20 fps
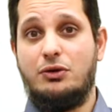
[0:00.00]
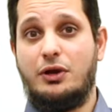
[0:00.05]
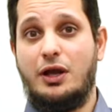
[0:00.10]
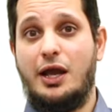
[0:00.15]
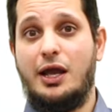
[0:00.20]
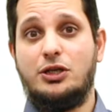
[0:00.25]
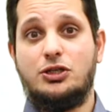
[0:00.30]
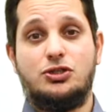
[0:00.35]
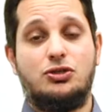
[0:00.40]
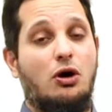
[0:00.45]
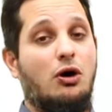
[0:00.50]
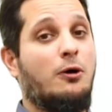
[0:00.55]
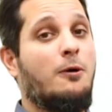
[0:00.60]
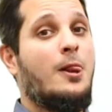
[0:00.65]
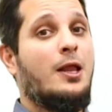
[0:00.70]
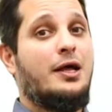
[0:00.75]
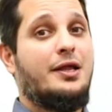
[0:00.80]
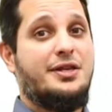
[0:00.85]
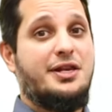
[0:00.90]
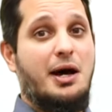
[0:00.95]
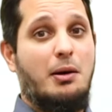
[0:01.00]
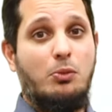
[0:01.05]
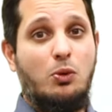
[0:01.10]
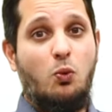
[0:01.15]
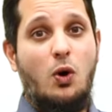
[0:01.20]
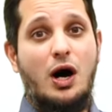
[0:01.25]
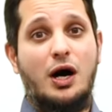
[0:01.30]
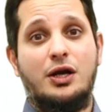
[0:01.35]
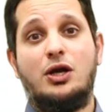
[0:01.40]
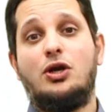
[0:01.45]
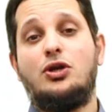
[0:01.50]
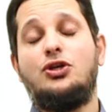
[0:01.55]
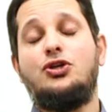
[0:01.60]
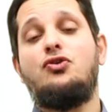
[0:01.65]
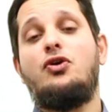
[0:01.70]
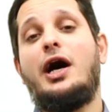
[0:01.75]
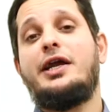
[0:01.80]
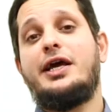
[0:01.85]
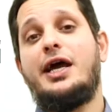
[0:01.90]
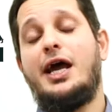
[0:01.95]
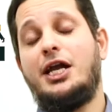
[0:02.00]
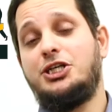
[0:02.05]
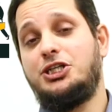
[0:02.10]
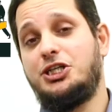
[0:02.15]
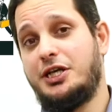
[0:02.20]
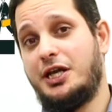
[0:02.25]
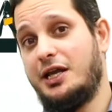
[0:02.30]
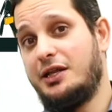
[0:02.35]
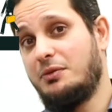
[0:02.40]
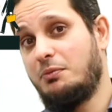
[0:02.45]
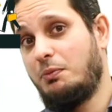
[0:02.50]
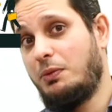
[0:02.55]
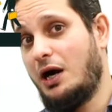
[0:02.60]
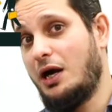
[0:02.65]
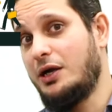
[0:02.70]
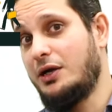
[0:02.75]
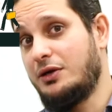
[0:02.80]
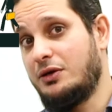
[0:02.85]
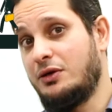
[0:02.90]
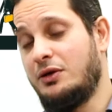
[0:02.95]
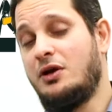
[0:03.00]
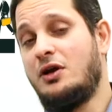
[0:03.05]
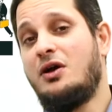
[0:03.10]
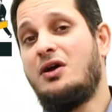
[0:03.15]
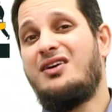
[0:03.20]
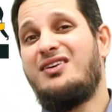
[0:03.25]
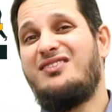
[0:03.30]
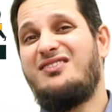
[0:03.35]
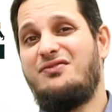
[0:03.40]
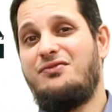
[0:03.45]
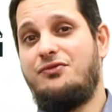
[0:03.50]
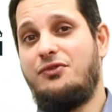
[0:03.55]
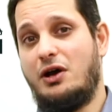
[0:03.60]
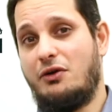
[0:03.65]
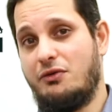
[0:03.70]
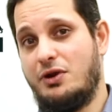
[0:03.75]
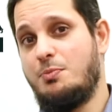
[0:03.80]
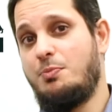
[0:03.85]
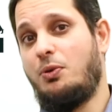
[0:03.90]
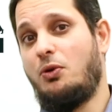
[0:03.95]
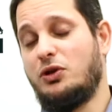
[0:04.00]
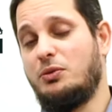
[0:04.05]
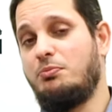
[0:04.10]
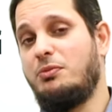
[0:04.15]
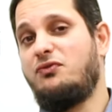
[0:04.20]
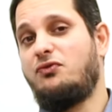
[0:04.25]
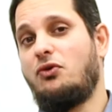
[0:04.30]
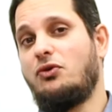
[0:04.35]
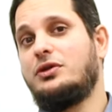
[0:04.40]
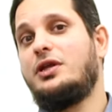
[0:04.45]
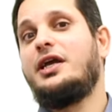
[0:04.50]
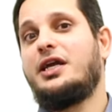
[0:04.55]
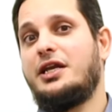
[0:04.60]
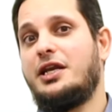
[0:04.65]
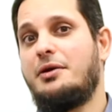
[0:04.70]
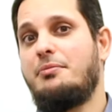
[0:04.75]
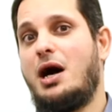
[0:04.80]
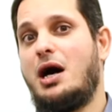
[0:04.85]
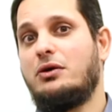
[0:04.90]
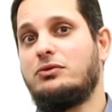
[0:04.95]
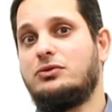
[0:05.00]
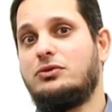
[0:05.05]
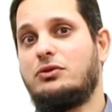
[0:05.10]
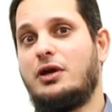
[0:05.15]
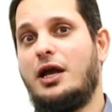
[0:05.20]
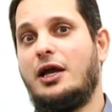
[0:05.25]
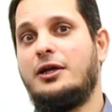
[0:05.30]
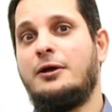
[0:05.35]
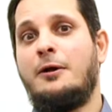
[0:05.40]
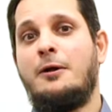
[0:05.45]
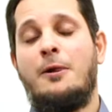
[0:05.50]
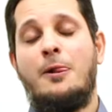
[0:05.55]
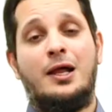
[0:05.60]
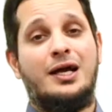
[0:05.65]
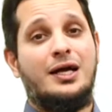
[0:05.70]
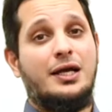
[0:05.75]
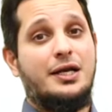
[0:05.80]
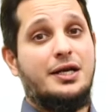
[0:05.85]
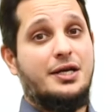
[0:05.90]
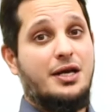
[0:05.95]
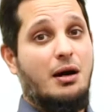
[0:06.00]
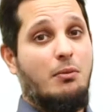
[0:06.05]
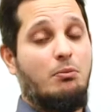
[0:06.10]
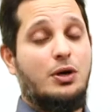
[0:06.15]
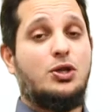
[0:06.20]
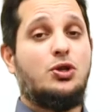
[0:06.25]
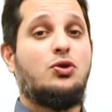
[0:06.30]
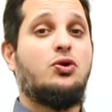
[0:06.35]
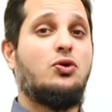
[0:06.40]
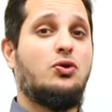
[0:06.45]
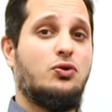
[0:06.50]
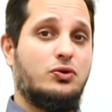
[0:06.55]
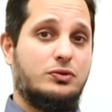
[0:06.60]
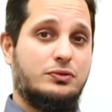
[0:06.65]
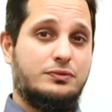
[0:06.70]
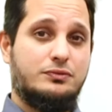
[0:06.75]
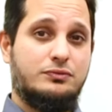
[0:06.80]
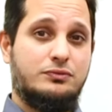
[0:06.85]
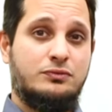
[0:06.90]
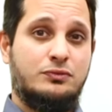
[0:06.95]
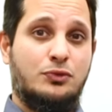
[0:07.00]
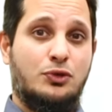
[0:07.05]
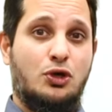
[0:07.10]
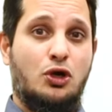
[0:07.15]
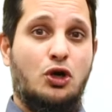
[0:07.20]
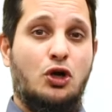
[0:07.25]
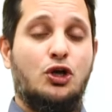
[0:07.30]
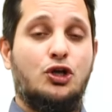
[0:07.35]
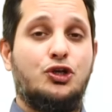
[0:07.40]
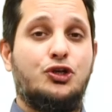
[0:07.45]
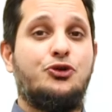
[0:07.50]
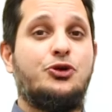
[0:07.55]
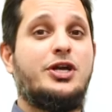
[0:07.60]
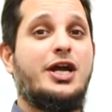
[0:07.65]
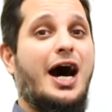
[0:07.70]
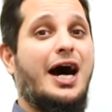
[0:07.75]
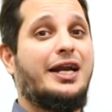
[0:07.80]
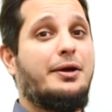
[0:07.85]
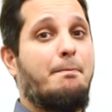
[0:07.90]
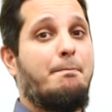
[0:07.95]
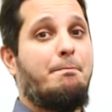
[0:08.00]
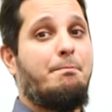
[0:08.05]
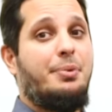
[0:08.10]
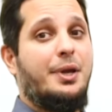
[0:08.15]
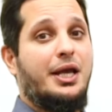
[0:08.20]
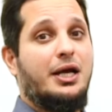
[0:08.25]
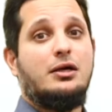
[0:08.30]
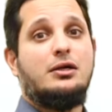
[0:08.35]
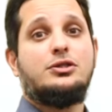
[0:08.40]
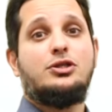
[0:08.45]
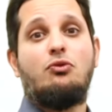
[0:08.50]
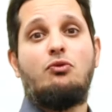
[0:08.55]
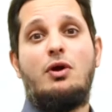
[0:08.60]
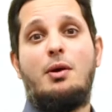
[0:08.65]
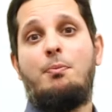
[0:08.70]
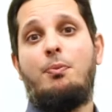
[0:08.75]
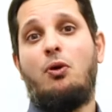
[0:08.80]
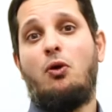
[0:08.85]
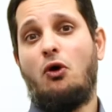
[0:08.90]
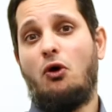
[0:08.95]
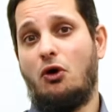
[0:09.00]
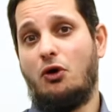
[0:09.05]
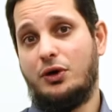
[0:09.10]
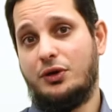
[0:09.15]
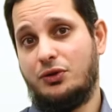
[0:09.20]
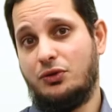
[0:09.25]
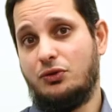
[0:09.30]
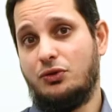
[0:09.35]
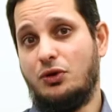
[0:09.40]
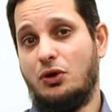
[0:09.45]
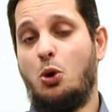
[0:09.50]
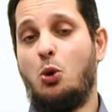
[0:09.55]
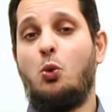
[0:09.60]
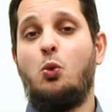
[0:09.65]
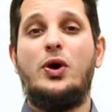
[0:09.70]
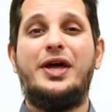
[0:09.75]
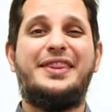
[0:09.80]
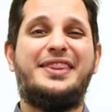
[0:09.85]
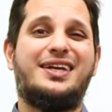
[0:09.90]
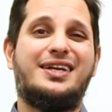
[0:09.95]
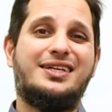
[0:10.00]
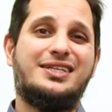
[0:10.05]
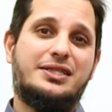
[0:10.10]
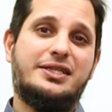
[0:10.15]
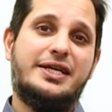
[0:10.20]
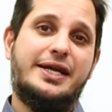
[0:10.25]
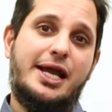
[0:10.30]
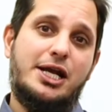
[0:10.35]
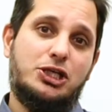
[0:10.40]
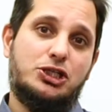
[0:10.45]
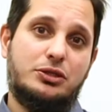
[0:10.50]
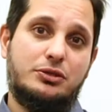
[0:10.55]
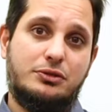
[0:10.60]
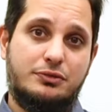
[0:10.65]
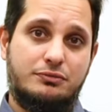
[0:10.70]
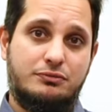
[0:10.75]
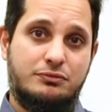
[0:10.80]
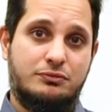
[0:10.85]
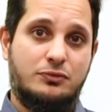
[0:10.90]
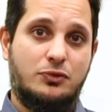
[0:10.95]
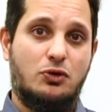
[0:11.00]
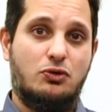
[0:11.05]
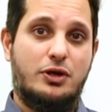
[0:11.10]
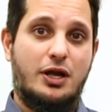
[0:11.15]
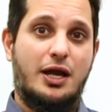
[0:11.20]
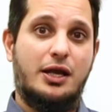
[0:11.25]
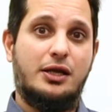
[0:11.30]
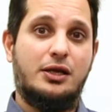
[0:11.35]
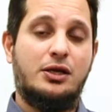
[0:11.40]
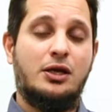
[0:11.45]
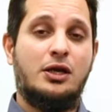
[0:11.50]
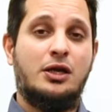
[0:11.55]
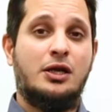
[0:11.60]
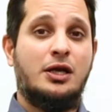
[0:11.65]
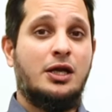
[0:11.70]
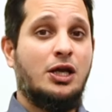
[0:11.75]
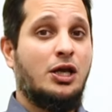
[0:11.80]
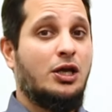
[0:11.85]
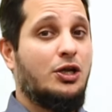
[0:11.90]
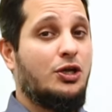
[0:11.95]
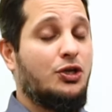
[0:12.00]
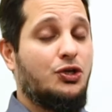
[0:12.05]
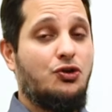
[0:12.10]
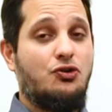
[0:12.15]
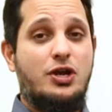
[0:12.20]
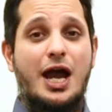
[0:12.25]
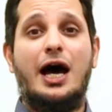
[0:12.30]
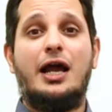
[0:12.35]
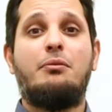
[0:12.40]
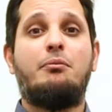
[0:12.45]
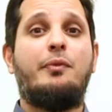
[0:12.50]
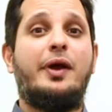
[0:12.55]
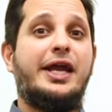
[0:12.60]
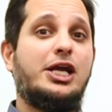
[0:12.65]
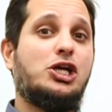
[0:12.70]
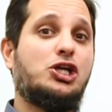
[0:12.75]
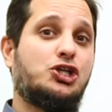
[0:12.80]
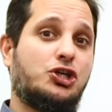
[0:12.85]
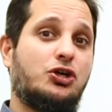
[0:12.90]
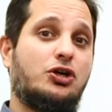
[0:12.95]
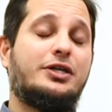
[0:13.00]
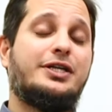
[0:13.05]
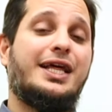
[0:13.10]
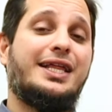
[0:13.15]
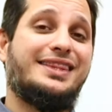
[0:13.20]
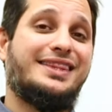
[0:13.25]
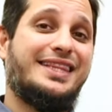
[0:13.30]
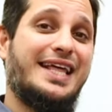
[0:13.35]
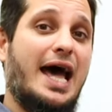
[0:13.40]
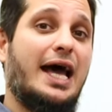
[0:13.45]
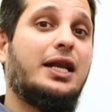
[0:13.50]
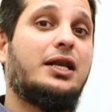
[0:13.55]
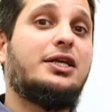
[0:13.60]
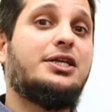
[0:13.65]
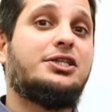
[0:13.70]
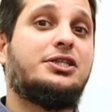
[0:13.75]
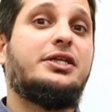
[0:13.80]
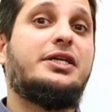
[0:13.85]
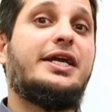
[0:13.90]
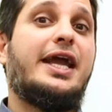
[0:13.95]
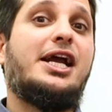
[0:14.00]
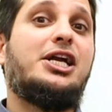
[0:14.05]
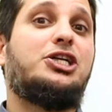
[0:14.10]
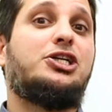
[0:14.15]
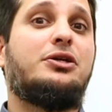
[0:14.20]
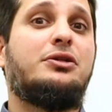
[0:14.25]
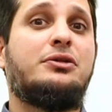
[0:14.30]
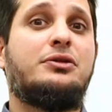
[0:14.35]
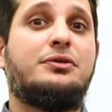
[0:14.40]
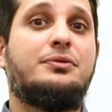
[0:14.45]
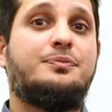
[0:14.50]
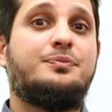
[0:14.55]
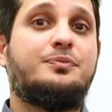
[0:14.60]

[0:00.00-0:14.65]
okay? So number one, you got to educate the buyer. Very important before taking them out, okay? Number two, you got to build rapport with the listing agent, okay? You got to make sure that that listing agent,